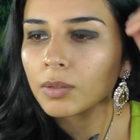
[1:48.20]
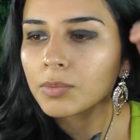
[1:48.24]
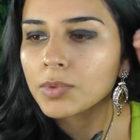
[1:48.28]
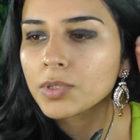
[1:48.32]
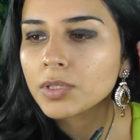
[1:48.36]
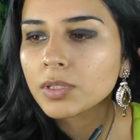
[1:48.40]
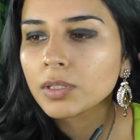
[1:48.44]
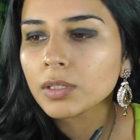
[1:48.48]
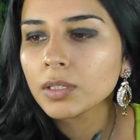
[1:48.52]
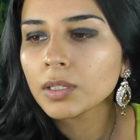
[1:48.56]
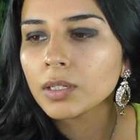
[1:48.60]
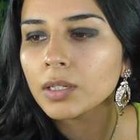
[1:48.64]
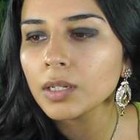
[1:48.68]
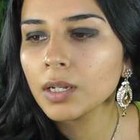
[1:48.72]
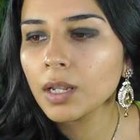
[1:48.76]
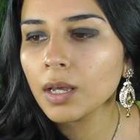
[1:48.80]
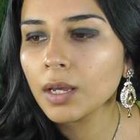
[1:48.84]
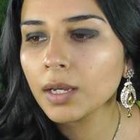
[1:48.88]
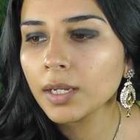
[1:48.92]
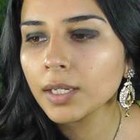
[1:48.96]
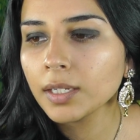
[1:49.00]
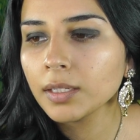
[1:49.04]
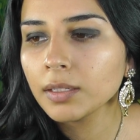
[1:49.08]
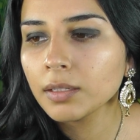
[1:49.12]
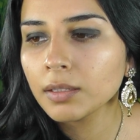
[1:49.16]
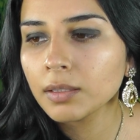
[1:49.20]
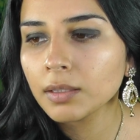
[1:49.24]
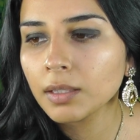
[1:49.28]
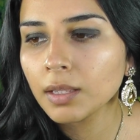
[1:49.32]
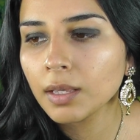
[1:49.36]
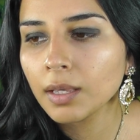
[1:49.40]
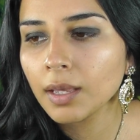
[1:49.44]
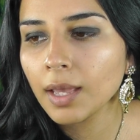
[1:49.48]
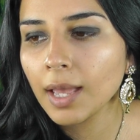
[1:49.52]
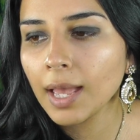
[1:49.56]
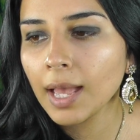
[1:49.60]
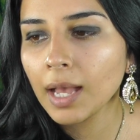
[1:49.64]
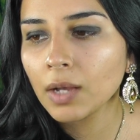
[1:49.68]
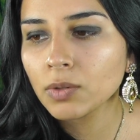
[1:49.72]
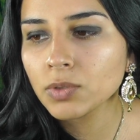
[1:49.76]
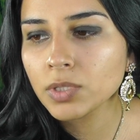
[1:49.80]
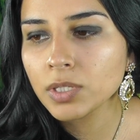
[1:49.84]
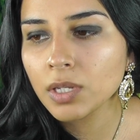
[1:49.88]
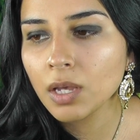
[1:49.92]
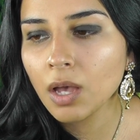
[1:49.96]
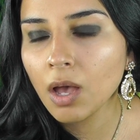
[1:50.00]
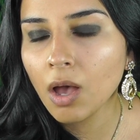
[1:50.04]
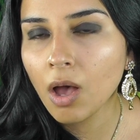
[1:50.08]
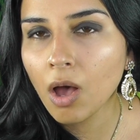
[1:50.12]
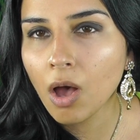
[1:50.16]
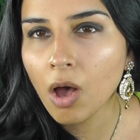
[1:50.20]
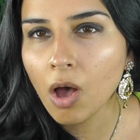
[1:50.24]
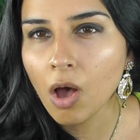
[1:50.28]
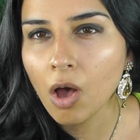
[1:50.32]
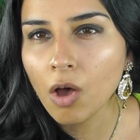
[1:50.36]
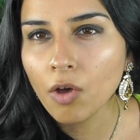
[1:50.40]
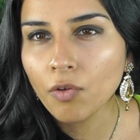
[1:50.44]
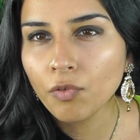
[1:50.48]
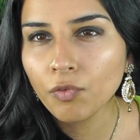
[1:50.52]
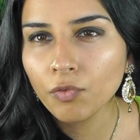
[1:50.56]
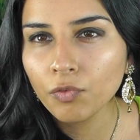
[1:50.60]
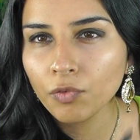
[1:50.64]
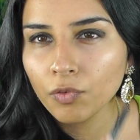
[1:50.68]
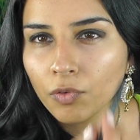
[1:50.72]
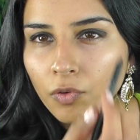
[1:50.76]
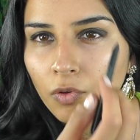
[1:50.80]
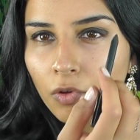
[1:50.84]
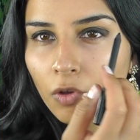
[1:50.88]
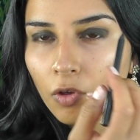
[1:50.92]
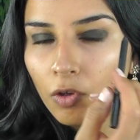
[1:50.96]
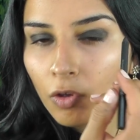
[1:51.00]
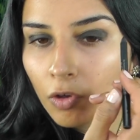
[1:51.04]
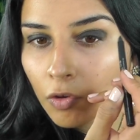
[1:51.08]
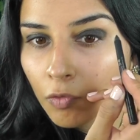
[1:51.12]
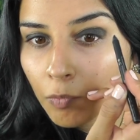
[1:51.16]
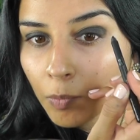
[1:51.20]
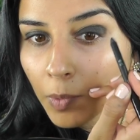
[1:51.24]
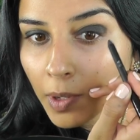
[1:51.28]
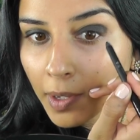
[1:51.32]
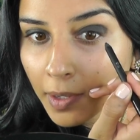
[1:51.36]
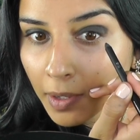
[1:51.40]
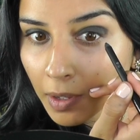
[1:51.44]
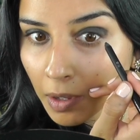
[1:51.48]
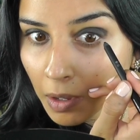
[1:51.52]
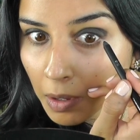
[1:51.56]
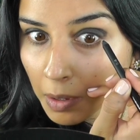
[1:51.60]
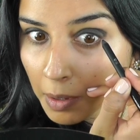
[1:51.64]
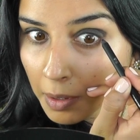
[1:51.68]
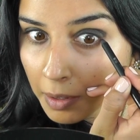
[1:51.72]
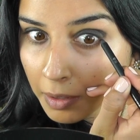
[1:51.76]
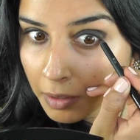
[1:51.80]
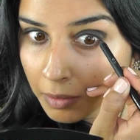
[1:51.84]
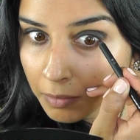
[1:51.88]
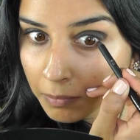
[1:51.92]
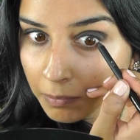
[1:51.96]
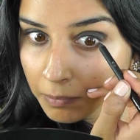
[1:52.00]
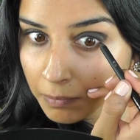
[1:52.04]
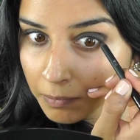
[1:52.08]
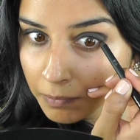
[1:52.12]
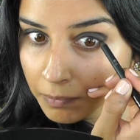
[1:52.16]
I'm just going to line the outer half of my eye.